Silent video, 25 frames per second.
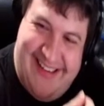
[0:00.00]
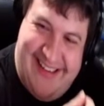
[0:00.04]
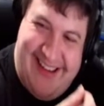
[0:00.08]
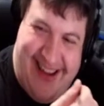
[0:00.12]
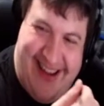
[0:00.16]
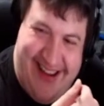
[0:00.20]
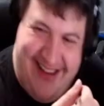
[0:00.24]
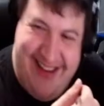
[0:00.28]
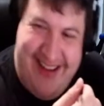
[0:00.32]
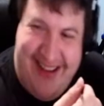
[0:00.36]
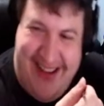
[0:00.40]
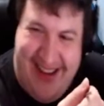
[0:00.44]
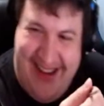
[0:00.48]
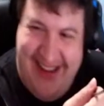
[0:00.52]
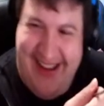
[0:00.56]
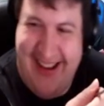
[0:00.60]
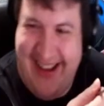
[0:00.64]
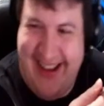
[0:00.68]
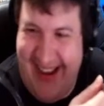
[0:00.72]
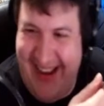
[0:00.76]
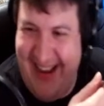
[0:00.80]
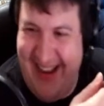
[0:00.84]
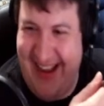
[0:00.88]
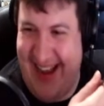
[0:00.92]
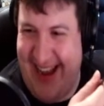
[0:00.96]
Yeah.
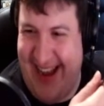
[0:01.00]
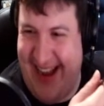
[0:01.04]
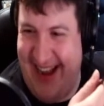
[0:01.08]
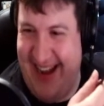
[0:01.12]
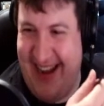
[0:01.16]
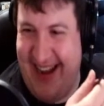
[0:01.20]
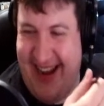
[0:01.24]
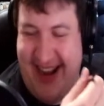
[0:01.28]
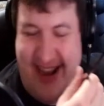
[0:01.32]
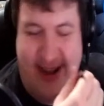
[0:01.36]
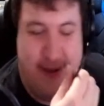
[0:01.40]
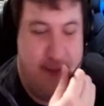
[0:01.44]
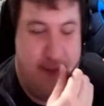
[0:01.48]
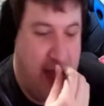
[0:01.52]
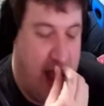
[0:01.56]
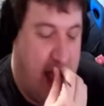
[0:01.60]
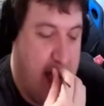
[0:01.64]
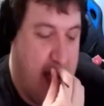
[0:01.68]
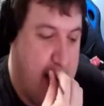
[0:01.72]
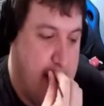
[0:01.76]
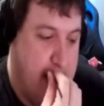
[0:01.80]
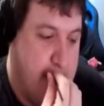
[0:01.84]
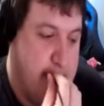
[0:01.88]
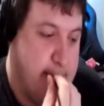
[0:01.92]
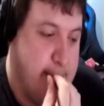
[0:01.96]
Yeah, that makes
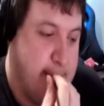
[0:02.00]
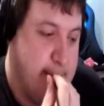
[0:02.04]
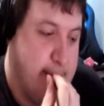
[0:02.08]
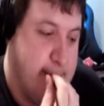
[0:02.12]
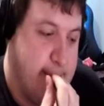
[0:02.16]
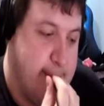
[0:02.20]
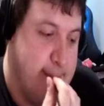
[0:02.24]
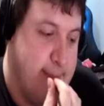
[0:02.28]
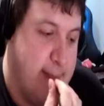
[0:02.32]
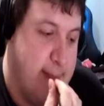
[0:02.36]
sense.